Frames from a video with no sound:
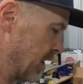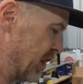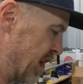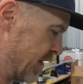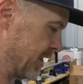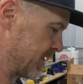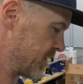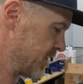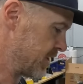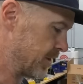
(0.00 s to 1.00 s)
a lot of
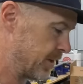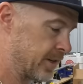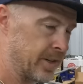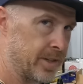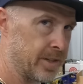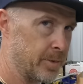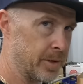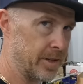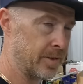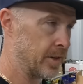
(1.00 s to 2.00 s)
this interior,
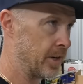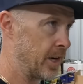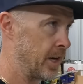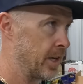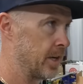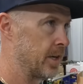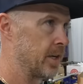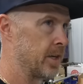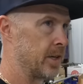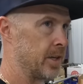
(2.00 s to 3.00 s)
believe it or not,
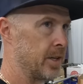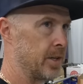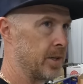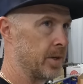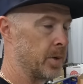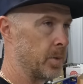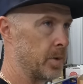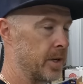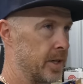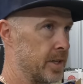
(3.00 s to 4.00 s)

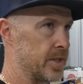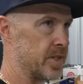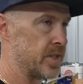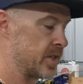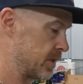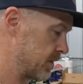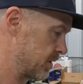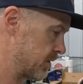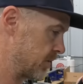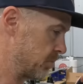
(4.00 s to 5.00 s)
was
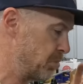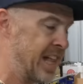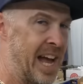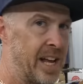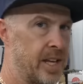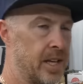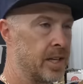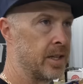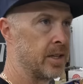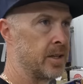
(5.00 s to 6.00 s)
black
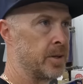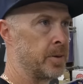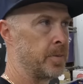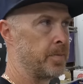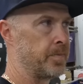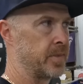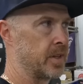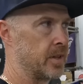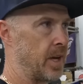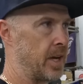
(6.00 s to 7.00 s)

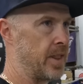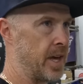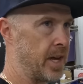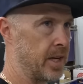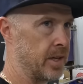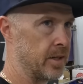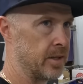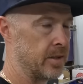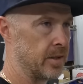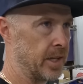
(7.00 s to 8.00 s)
and then
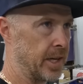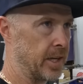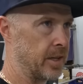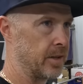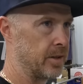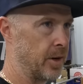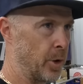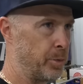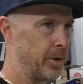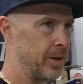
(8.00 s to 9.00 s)
like
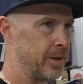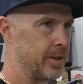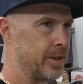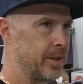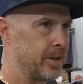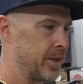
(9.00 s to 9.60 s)
opal,